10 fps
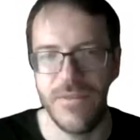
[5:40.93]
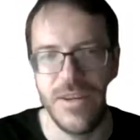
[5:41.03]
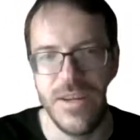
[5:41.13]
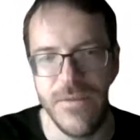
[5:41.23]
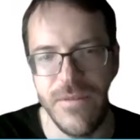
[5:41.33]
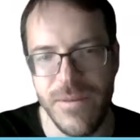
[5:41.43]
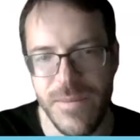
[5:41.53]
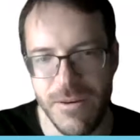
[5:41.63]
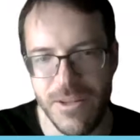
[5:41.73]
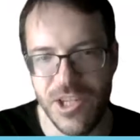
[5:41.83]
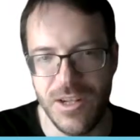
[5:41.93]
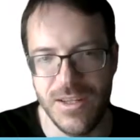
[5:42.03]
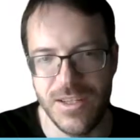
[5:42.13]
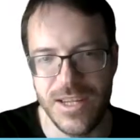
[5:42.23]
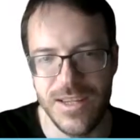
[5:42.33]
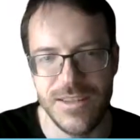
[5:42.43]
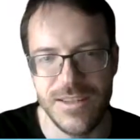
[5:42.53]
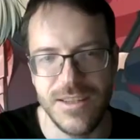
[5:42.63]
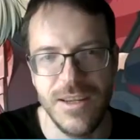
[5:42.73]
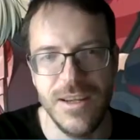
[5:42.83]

that's very different from the original intent.